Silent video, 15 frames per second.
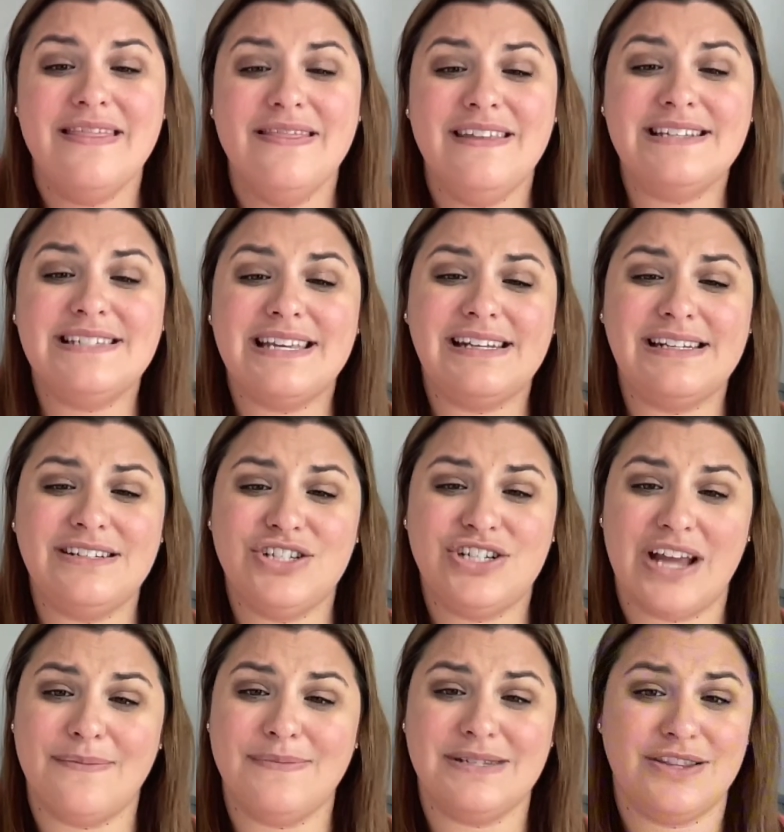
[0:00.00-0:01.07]
These hidden
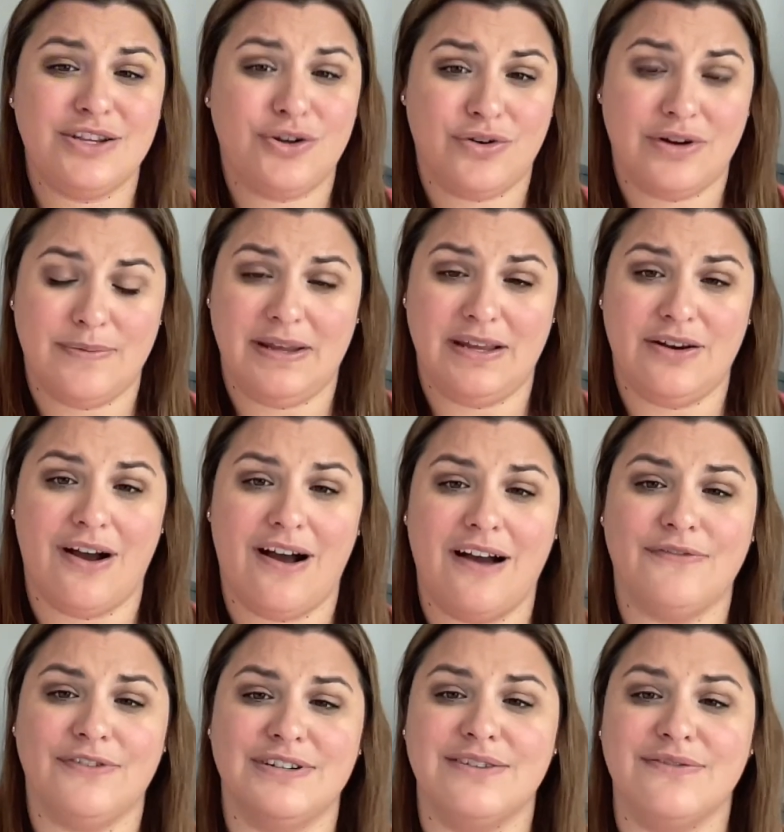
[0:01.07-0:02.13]
gems in the Caribbean
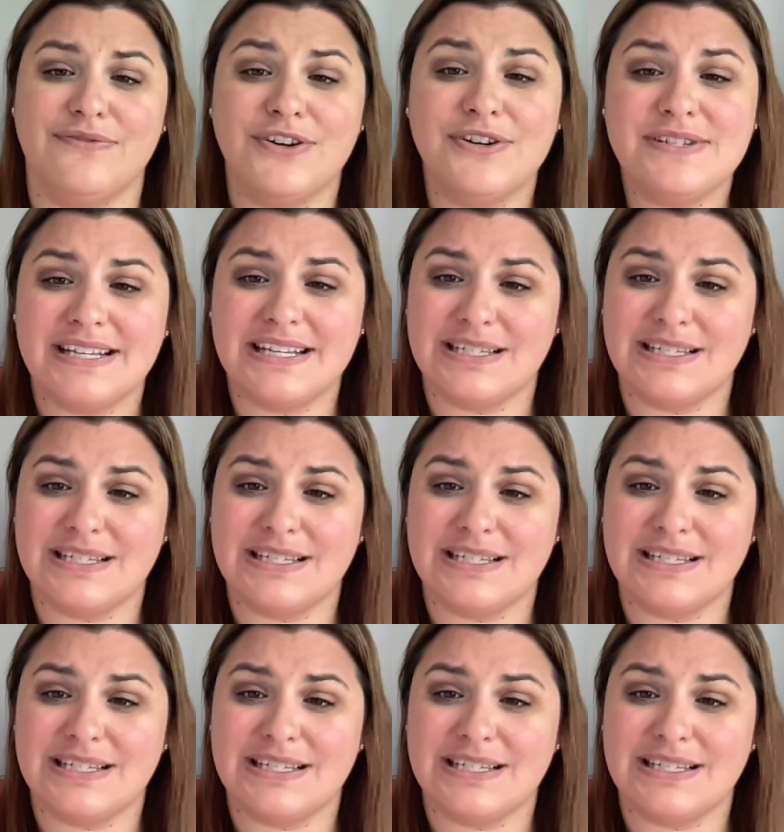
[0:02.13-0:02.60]
offer diverse